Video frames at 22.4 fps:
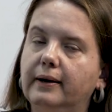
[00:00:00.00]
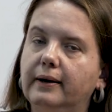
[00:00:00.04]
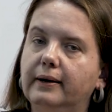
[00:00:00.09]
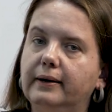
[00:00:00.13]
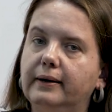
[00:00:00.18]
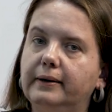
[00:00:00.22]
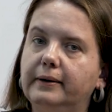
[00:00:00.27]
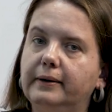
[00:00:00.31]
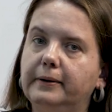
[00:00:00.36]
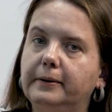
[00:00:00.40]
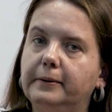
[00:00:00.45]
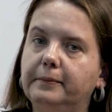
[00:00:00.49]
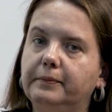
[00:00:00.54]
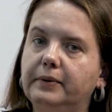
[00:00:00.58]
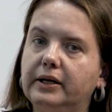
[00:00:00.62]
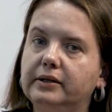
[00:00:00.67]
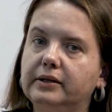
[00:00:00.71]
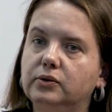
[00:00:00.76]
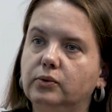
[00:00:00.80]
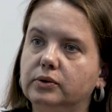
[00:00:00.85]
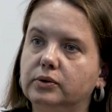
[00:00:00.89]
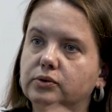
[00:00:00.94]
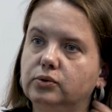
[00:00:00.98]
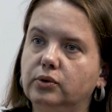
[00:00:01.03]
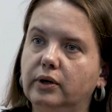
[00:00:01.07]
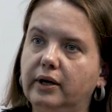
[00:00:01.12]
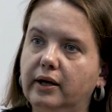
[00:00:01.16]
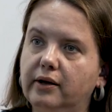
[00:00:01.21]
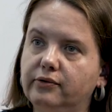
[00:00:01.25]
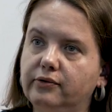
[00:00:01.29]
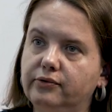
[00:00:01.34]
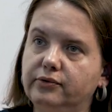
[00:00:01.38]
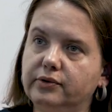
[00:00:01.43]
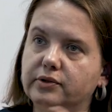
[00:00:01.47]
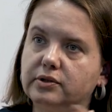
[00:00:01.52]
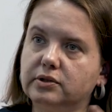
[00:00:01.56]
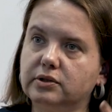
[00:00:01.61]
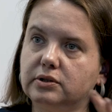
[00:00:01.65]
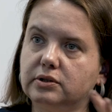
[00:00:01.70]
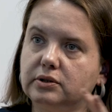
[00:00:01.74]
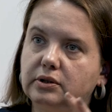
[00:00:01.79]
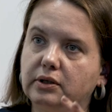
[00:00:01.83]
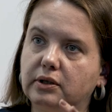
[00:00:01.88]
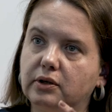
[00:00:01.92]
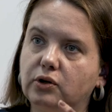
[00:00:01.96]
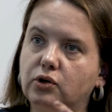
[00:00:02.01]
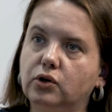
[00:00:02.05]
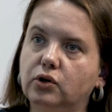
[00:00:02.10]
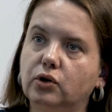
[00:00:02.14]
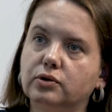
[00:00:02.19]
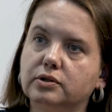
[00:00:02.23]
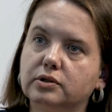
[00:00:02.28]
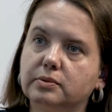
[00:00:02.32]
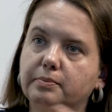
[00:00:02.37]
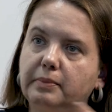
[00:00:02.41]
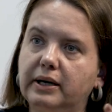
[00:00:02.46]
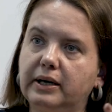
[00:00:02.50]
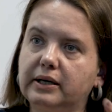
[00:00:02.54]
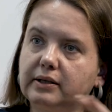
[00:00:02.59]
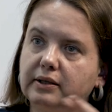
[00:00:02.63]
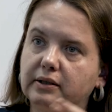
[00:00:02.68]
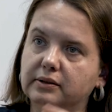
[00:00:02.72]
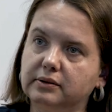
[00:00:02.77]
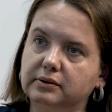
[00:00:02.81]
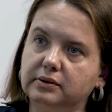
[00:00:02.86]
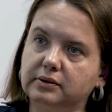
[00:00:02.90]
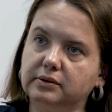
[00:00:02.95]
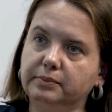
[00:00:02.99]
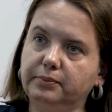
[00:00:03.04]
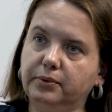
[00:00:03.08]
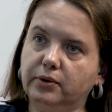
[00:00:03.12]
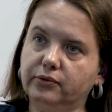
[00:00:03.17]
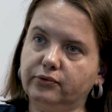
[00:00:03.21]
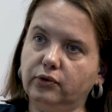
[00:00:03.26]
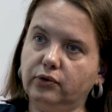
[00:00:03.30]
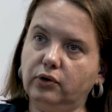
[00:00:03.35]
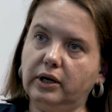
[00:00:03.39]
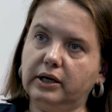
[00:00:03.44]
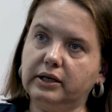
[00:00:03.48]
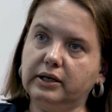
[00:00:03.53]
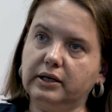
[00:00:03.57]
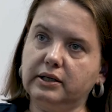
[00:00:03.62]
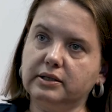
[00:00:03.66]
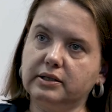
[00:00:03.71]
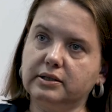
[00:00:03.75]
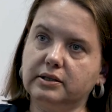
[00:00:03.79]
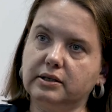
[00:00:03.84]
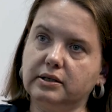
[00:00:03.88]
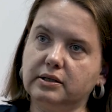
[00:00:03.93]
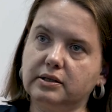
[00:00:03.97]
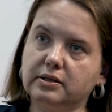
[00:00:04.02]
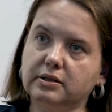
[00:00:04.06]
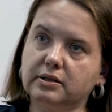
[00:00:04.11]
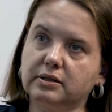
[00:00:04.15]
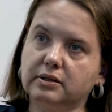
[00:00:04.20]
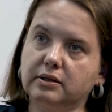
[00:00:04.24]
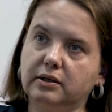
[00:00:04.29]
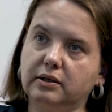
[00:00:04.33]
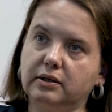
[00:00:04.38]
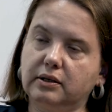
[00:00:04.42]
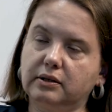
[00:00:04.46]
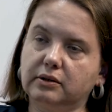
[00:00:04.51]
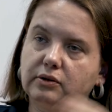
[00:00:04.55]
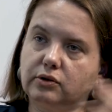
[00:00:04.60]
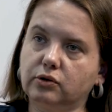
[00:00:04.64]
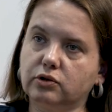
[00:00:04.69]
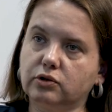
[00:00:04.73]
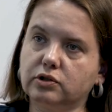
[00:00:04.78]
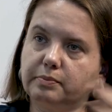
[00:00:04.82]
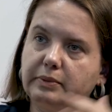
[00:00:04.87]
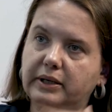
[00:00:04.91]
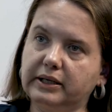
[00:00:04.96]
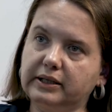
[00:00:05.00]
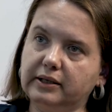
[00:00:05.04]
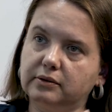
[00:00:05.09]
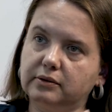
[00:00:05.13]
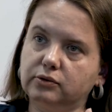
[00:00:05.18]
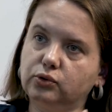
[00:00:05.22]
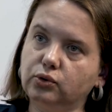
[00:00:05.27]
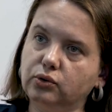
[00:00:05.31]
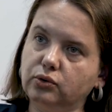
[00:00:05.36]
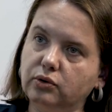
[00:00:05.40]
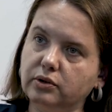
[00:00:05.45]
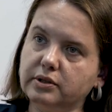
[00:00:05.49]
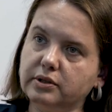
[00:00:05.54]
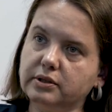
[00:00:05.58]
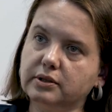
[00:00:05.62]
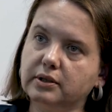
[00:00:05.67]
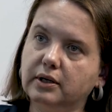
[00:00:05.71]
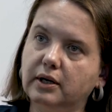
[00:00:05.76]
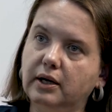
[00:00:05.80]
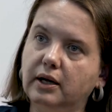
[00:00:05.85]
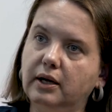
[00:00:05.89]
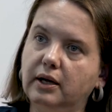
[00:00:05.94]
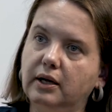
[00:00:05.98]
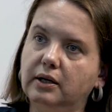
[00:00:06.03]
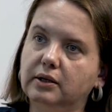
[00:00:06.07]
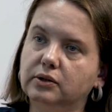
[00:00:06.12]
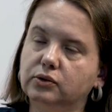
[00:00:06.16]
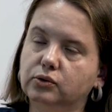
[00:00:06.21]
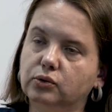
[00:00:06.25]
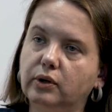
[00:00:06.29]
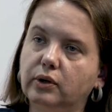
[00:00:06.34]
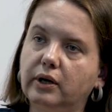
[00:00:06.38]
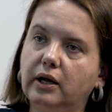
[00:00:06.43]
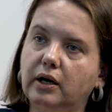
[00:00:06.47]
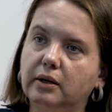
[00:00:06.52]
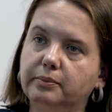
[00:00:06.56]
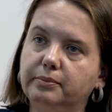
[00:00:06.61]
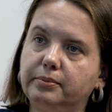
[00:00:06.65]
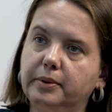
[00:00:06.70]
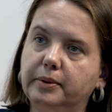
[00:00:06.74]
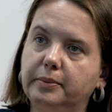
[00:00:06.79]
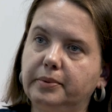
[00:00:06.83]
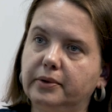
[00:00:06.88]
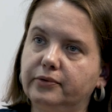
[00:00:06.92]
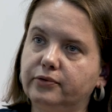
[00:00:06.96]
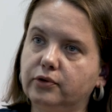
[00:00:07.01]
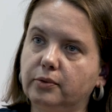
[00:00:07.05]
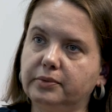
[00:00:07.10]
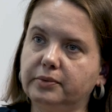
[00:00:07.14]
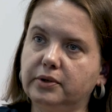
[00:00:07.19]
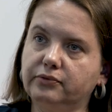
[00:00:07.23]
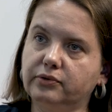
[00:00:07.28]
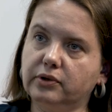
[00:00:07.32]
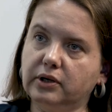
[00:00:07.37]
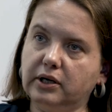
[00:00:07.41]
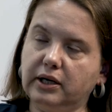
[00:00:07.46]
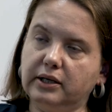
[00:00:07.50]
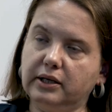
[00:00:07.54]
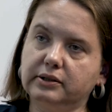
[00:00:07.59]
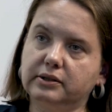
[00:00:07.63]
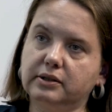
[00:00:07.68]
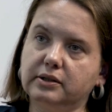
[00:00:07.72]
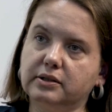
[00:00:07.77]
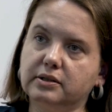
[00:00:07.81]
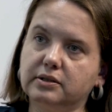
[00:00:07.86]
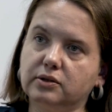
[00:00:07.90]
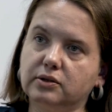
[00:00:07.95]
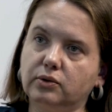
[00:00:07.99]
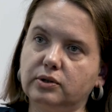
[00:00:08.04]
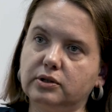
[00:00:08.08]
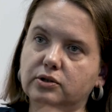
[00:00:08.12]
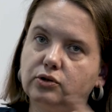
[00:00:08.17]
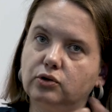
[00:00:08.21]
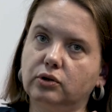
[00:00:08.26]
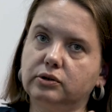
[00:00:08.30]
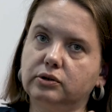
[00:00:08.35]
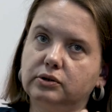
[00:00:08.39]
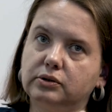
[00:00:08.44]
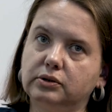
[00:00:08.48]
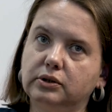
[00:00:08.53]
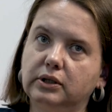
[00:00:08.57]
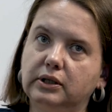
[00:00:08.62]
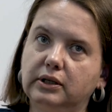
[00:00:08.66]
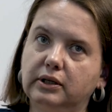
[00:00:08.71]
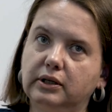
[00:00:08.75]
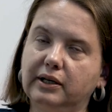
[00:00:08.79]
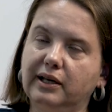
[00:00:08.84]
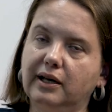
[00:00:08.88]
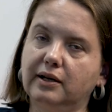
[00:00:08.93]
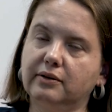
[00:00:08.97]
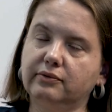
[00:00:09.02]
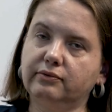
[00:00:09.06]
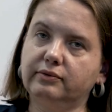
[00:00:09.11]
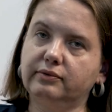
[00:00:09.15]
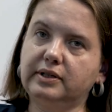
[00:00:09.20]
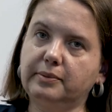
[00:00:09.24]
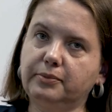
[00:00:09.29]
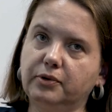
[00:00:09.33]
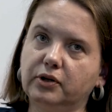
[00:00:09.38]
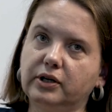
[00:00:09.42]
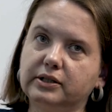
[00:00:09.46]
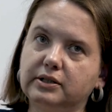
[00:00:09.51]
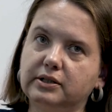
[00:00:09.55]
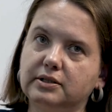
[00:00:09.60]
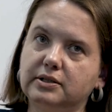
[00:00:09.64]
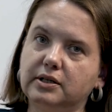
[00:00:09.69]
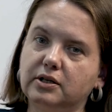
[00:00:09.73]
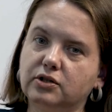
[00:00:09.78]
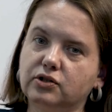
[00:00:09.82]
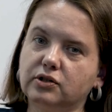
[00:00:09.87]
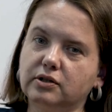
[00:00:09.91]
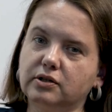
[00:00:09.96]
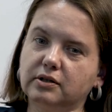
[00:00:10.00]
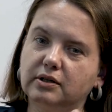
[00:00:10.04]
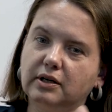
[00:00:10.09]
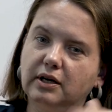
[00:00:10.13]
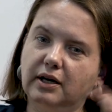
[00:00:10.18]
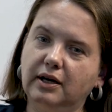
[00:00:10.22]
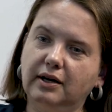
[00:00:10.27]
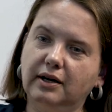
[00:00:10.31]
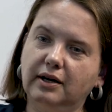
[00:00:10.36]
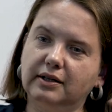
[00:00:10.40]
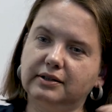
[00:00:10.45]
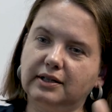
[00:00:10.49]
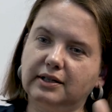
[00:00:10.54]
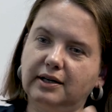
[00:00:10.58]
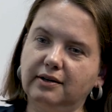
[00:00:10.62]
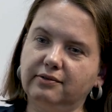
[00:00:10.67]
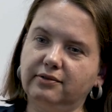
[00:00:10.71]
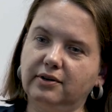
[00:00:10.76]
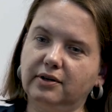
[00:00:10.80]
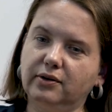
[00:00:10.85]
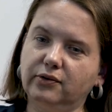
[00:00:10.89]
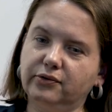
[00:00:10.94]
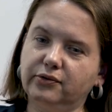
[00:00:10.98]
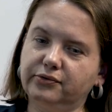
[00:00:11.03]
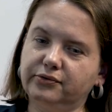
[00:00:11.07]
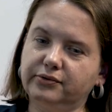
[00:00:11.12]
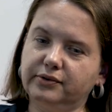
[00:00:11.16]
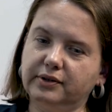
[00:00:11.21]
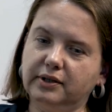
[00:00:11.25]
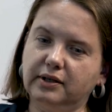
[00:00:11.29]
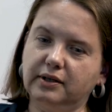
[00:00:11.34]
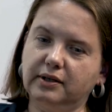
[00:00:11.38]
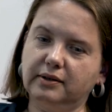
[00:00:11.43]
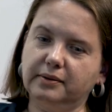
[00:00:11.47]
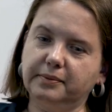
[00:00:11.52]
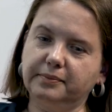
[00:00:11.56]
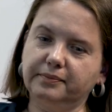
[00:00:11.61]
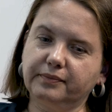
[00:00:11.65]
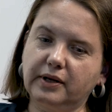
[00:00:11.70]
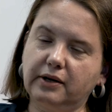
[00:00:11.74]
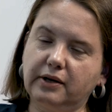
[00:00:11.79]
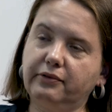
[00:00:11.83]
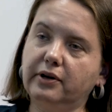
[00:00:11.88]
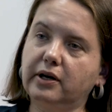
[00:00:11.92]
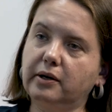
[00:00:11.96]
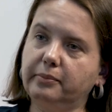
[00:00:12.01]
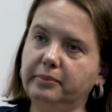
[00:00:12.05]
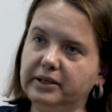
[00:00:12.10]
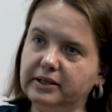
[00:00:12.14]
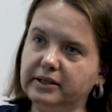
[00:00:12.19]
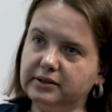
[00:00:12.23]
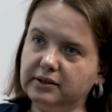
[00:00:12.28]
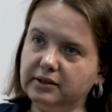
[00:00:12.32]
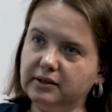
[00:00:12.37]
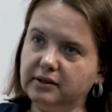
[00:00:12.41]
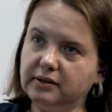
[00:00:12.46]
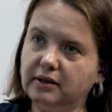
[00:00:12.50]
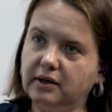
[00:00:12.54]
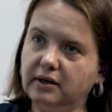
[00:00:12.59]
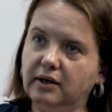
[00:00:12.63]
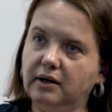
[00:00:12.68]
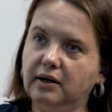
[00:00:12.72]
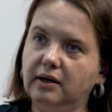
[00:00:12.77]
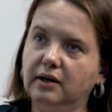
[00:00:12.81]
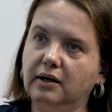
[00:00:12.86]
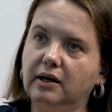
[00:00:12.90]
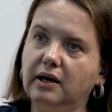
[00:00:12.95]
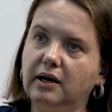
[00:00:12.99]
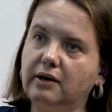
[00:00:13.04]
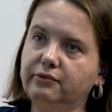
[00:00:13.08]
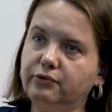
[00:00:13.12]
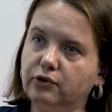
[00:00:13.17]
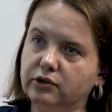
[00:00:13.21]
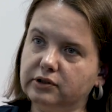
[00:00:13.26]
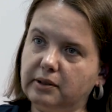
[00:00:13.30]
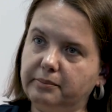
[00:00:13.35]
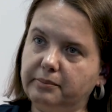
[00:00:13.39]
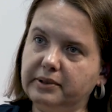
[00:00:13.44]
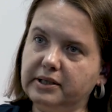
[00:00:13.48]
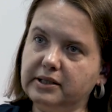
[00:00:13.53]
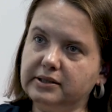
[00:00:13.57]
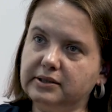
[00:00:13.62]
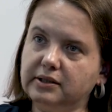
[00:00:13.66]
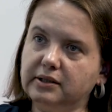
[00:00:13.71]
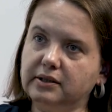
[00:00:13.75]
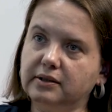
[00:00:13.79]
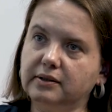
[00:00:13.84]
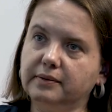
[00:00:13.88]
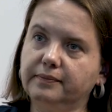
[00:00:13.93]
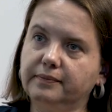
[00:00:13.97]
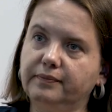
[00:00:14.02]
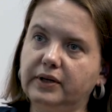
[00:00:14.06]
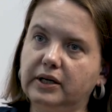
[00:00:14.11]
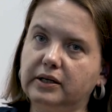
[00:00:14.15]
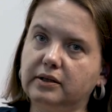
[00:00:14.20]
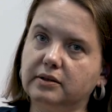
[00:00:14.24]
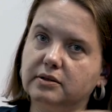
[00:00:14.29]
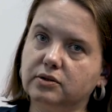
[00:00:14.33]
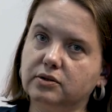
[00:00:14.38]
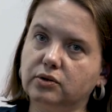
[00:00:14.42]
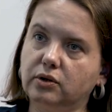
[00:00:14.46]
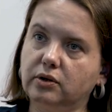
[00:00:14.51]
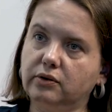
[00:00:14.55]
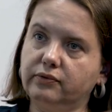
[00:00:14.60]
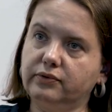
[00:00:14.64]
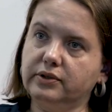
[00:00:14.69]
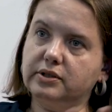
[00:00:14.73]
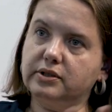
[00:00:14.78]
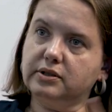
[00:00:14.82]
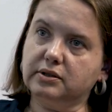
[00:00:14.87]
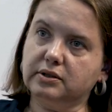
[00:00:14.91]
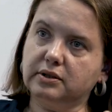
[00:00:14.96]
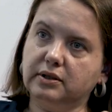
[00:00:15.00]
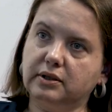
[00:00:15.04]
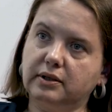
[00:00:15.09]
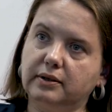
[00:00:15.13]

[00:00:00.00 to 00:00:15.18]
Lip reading: and want to have this cross-market portfolio analysis, cross-market tools to help people from different countries. So it's not, again, democratization at the level of availability, affordability, and also this